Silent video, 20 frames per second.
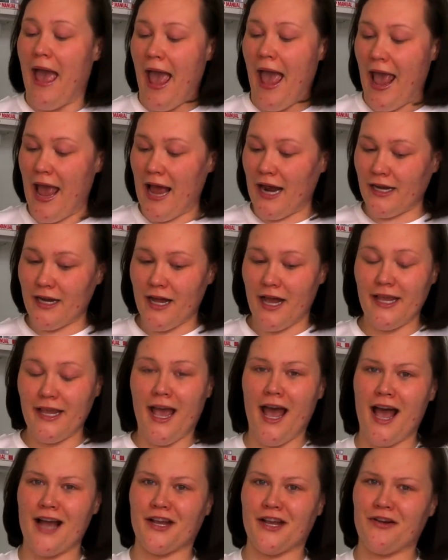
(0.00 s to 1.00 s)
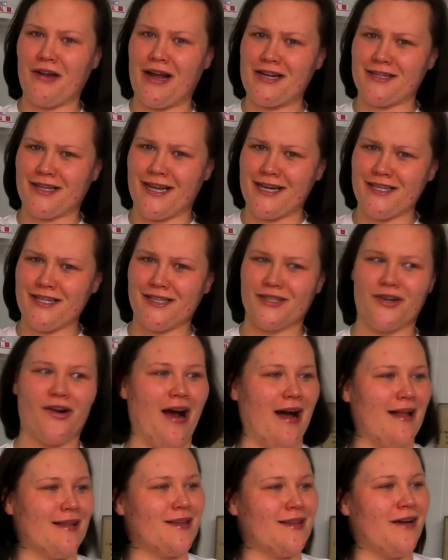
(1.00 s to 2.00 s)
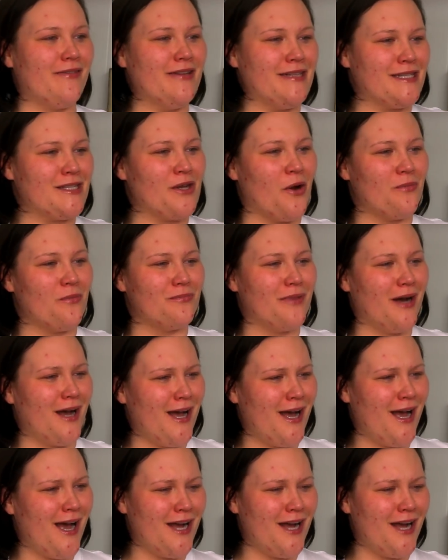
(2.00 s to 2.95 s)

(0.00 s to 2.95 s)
And yeah, congratulations, girl. I love it so much.